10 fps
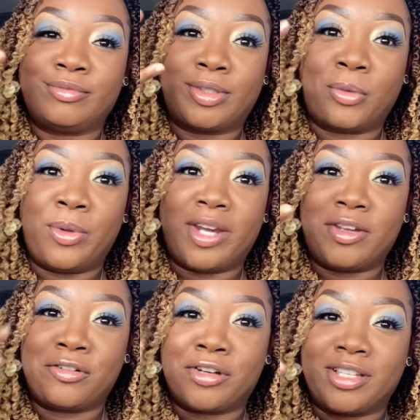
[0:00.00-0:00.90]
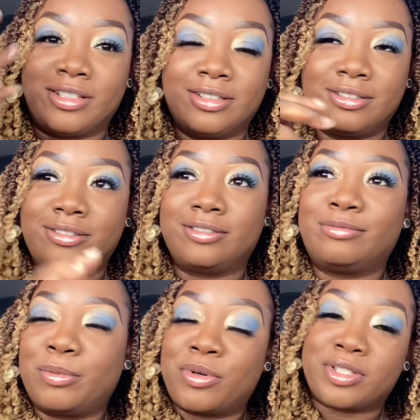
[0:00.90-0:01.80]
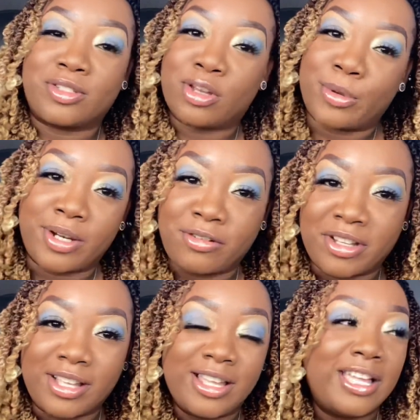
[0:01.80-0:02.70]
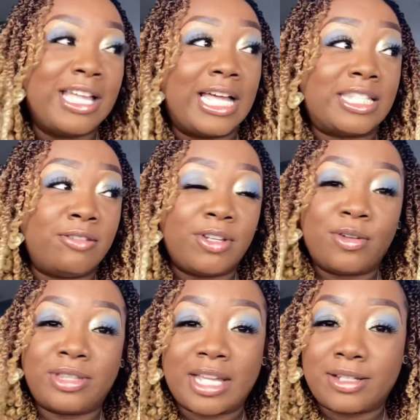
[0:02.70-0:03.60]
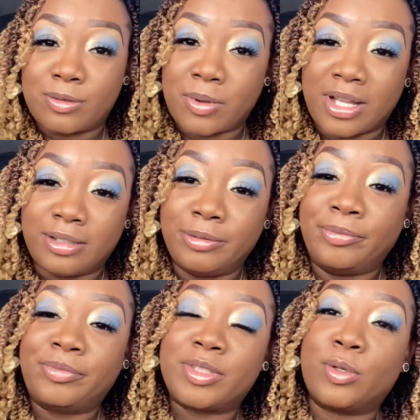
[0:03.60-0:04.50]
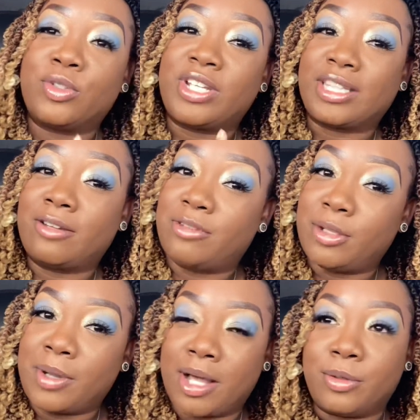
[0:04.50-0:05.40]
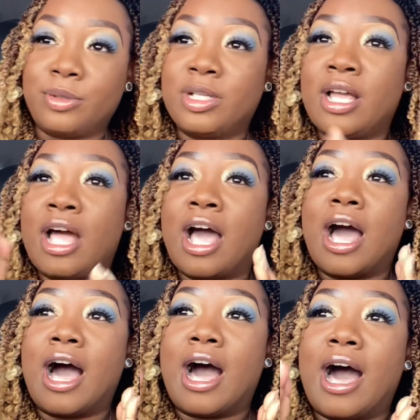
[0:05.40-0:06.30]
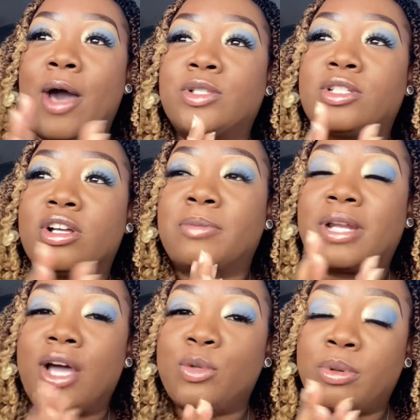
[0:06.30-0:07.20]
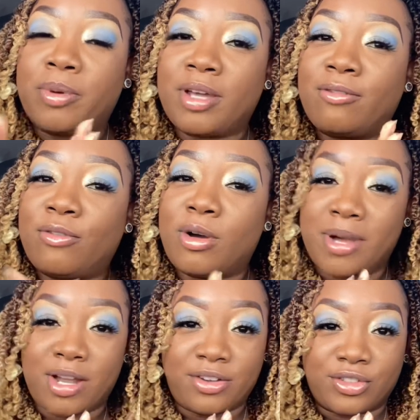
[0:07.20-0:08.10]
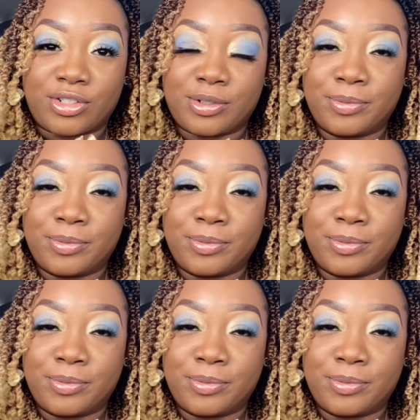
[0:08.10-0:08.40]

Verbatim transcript: the wedding ring, the person's called a wedding ring. Did a video on that as well, so go check that video out. I also talked about how you prepare for marriage